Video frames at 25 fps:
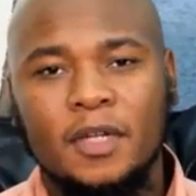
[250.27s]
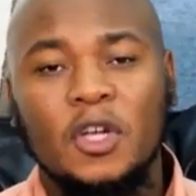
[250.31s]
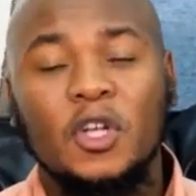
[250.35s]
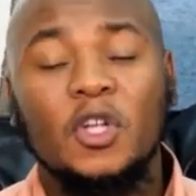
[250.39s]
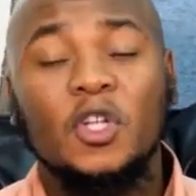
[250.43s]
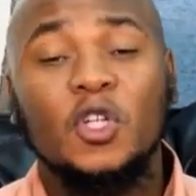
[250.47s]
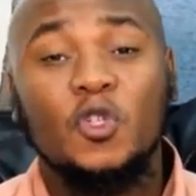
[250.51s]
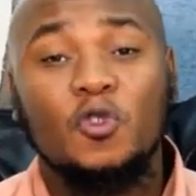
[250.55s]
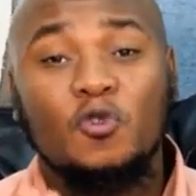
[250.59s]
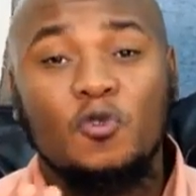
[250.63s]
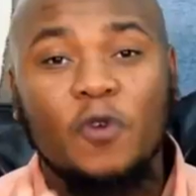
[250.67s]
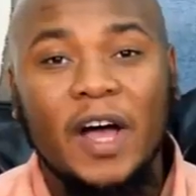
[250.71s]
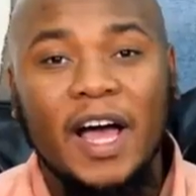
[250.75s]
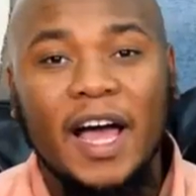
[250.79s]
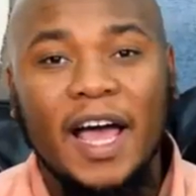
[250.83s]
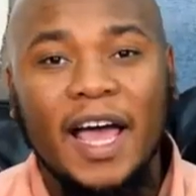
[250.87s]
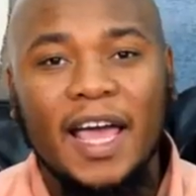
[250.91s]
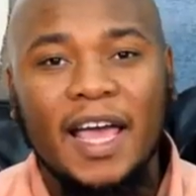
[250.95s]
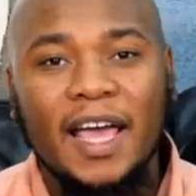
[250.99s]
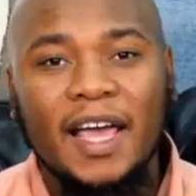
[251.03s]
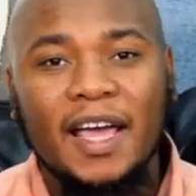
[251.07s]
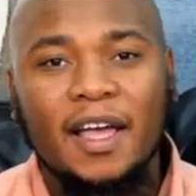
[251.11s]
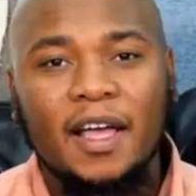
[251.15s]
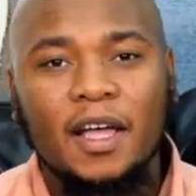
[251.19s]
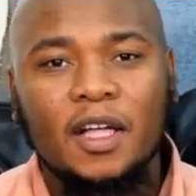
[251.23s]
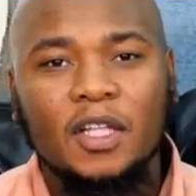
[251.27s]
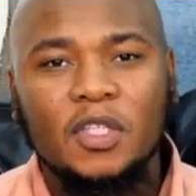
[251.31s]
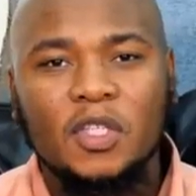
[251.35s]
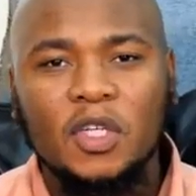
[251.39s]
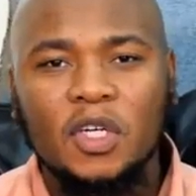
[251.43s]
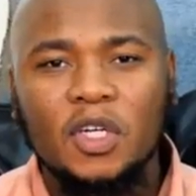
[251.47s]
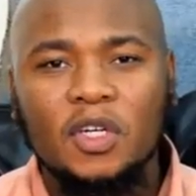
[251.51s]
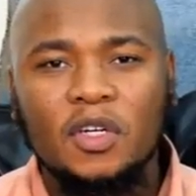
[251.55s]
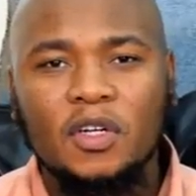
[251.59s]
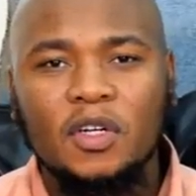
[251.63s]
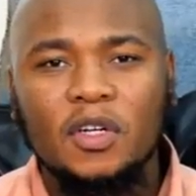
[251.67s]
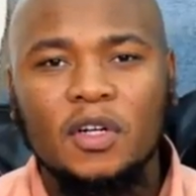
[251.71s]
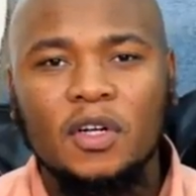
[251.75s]
Try
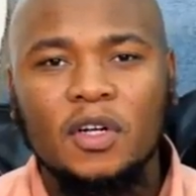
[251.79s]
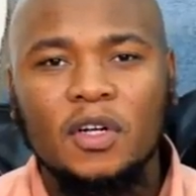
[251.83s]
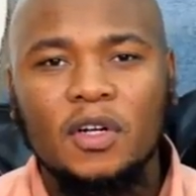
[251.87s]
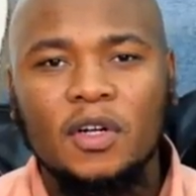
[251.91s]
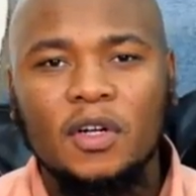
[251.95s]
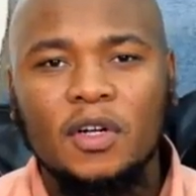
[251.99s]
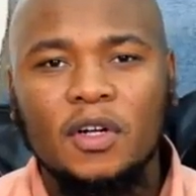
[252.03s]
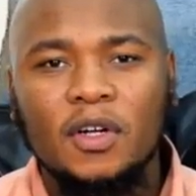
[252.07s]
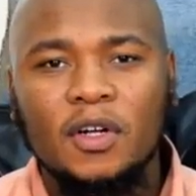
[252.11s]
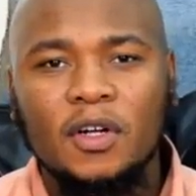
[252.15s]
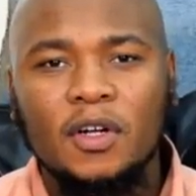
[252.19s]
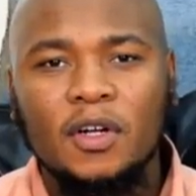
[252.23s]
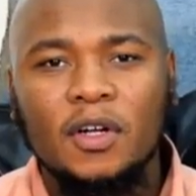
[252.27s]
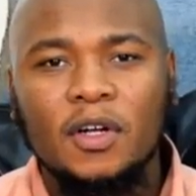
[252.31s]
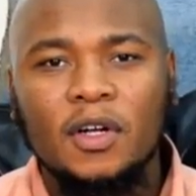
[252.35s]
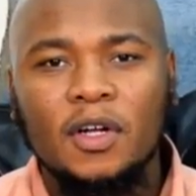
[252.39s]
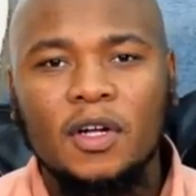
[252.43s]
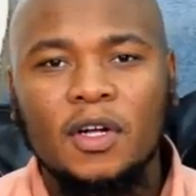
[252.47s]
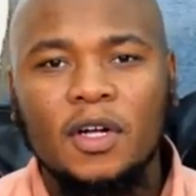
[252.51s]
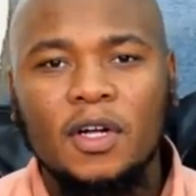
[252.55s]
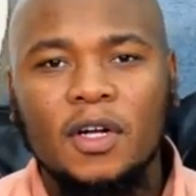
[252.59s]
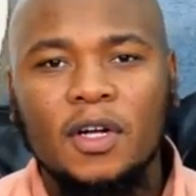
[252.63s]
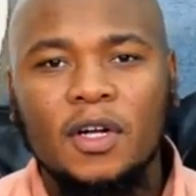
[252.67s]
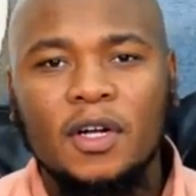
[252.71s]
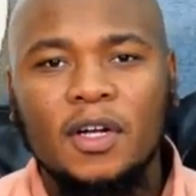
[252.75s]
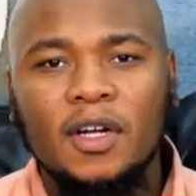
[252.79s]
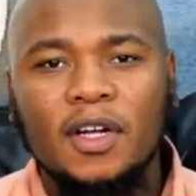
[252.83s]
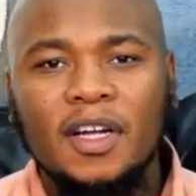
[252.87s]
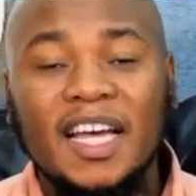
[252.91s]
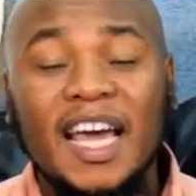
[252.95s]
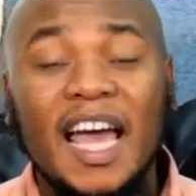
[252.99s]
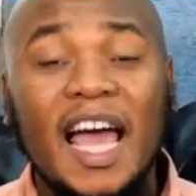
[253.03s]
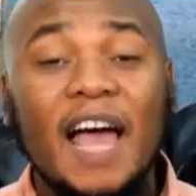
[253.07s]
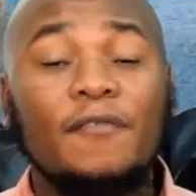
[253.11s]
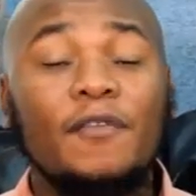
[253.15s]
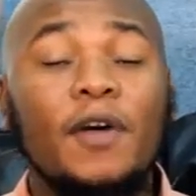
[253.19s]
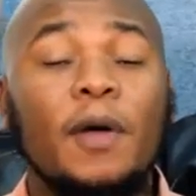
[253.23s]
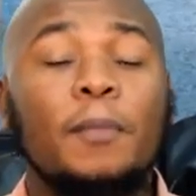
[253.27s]
to
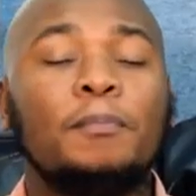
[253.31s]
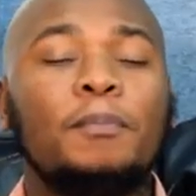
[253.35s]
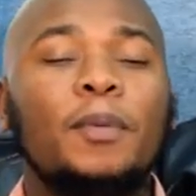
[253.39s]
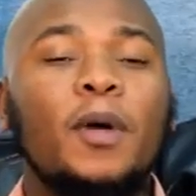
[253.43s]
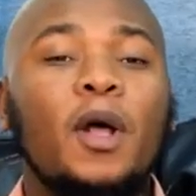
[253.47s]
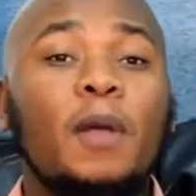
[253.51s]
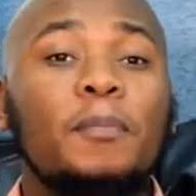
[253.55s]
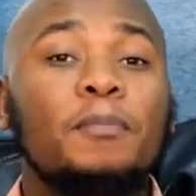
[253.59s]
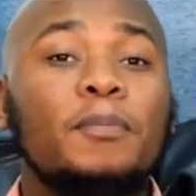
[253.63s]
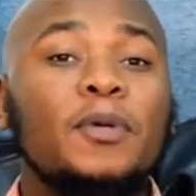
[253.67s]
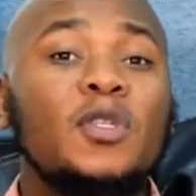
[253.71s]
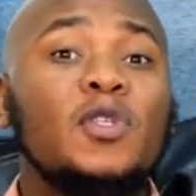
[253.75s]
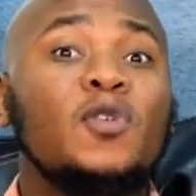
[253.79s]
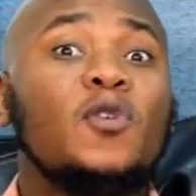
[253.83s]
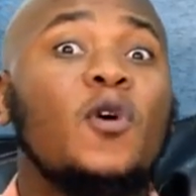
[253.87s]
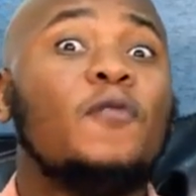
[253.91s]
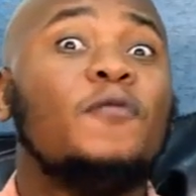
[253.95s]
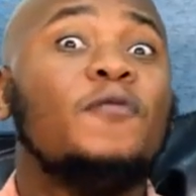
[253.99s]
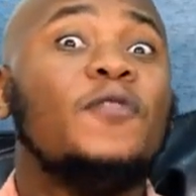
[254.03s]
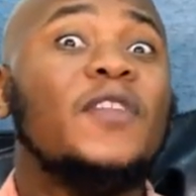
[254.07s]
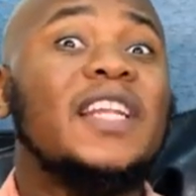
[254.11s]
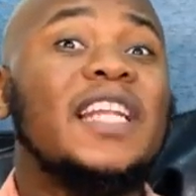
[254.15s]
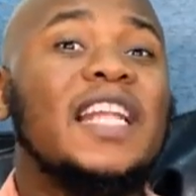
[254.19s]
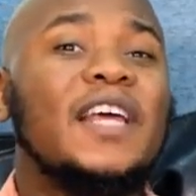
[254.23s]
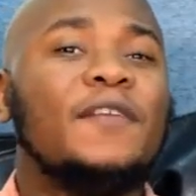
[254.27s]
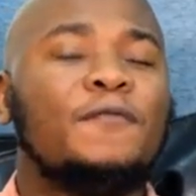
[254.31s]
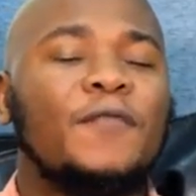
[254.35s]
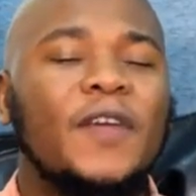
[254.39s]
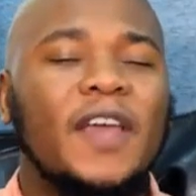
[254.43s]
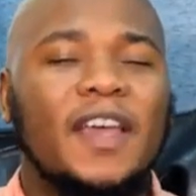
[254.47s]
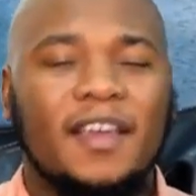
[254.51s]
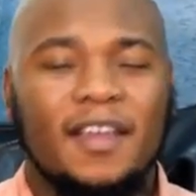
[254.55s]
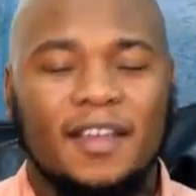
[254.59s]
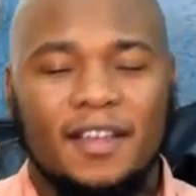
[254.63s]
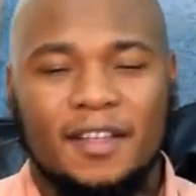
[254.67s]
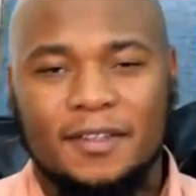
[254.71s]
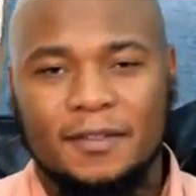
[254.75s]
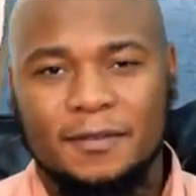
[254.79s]
have a purpose of
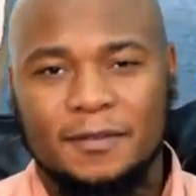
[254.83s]
living.